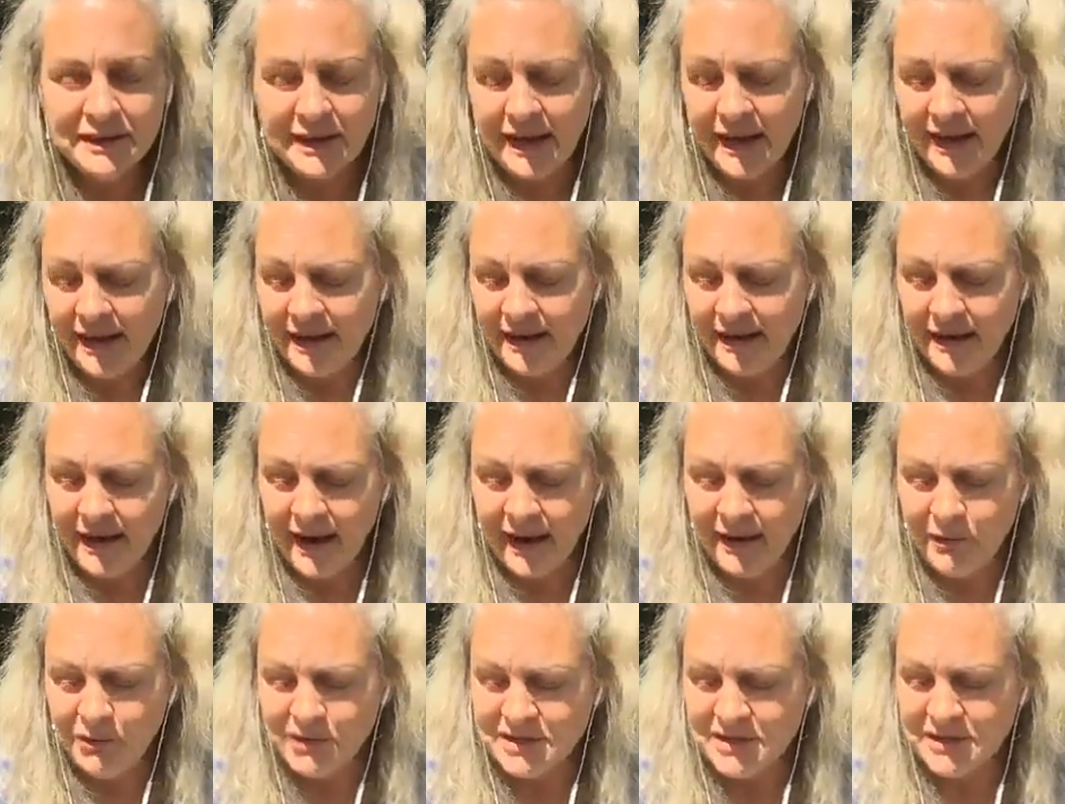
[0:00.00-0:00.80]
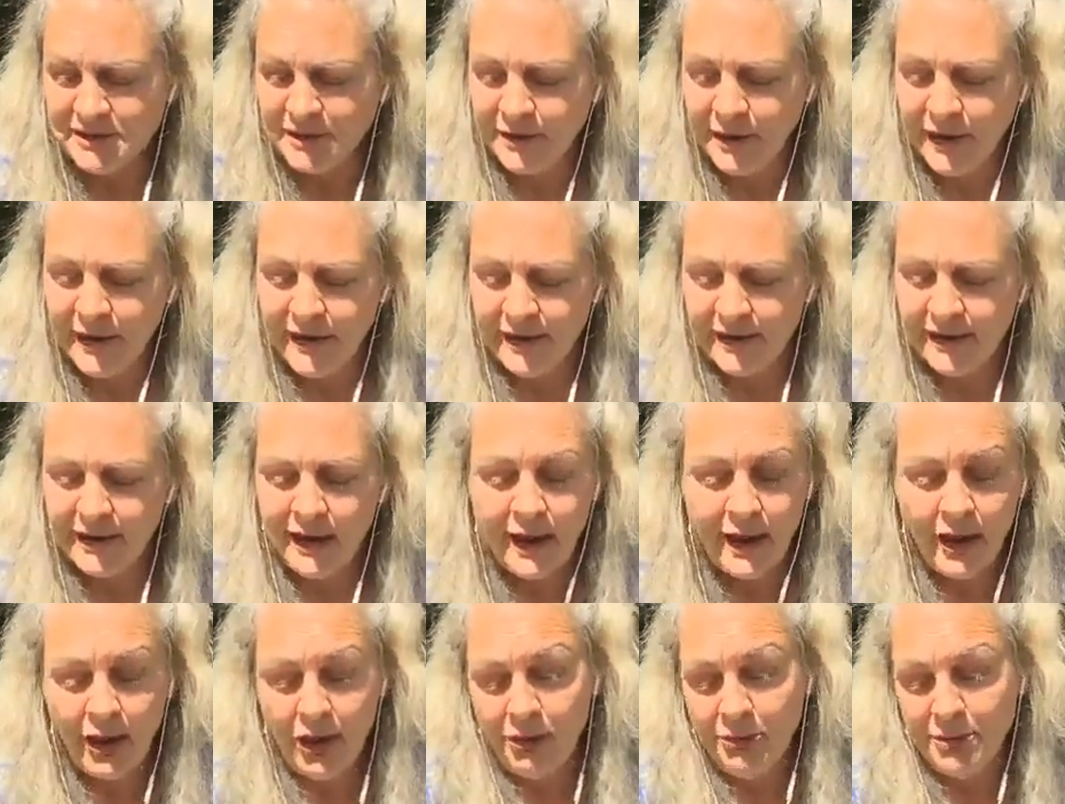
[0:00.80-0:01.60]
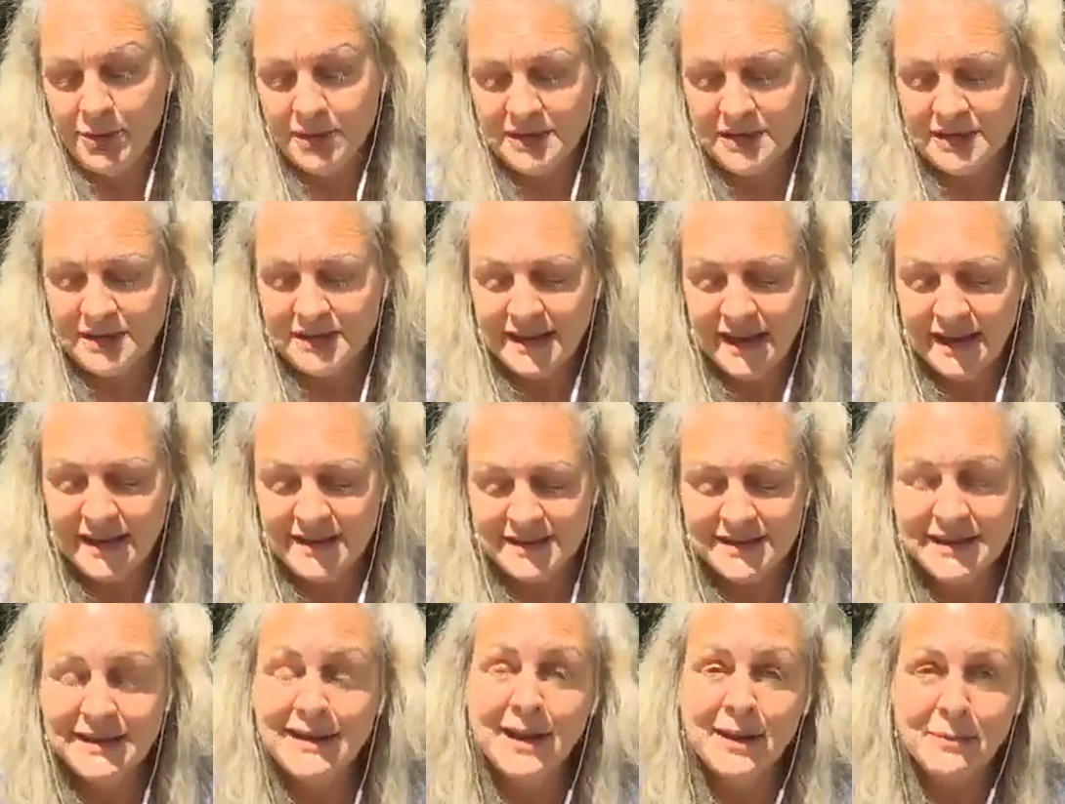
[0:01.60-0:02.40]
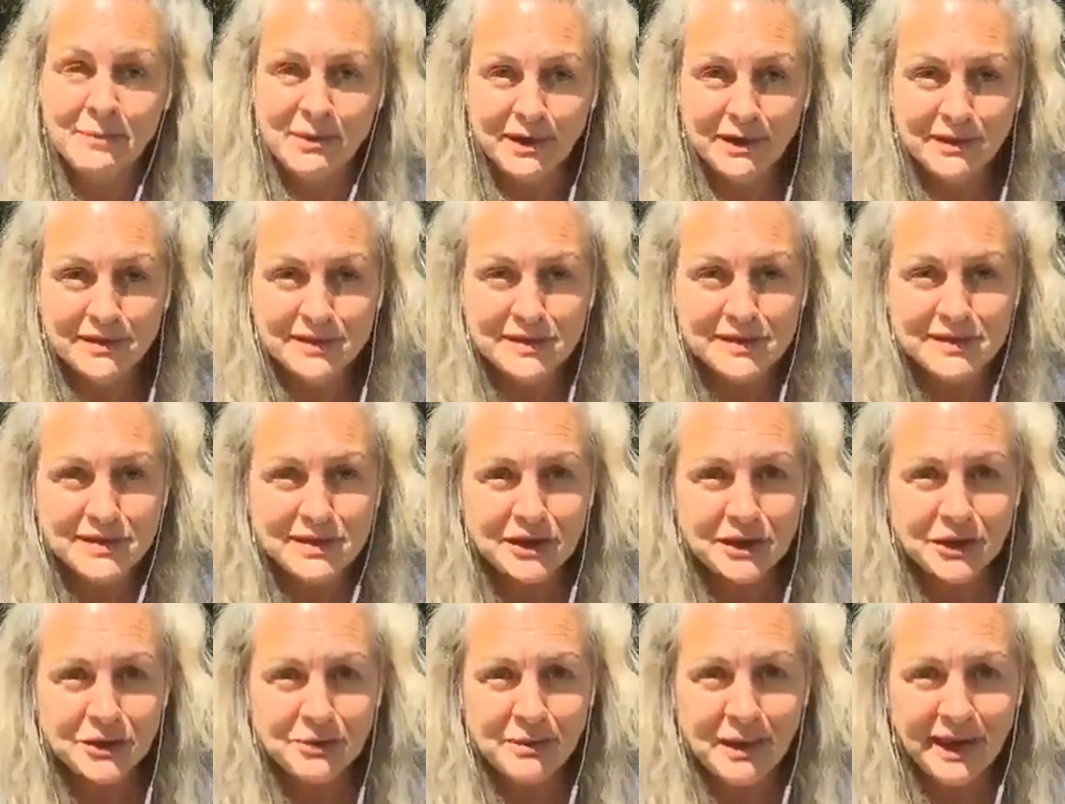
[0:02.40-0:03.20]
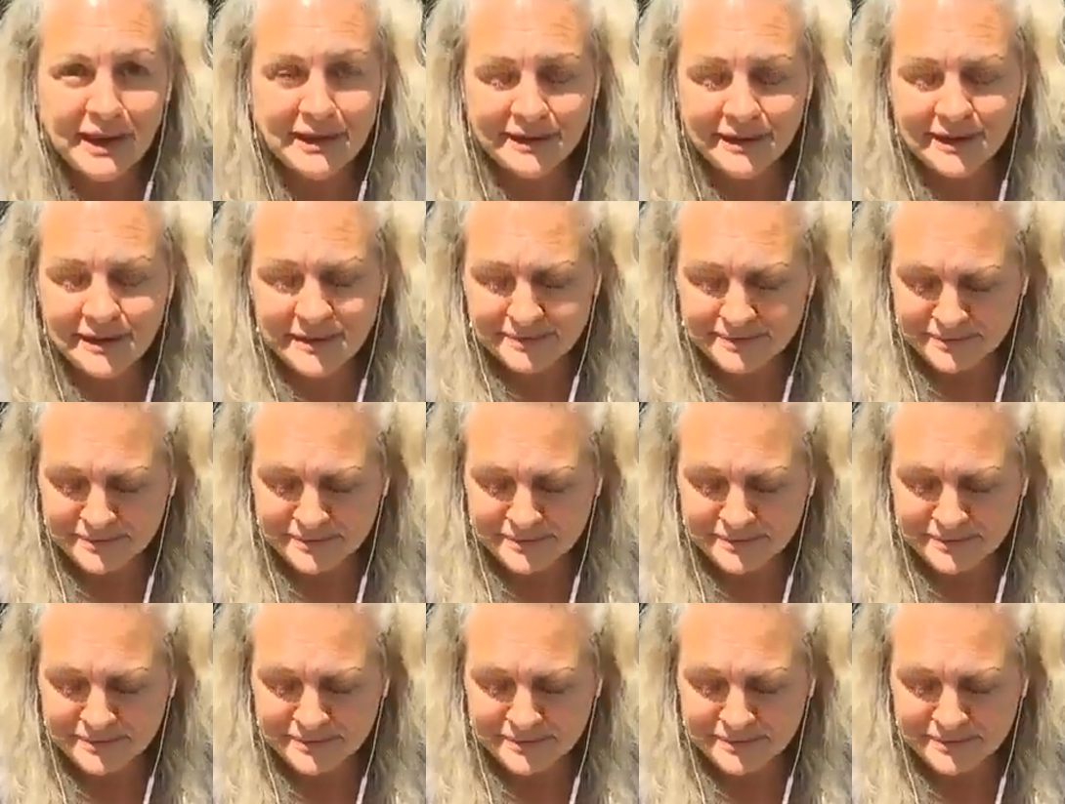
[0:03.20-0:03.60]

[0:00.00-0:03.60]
And I opened it yesterday because it's a new month,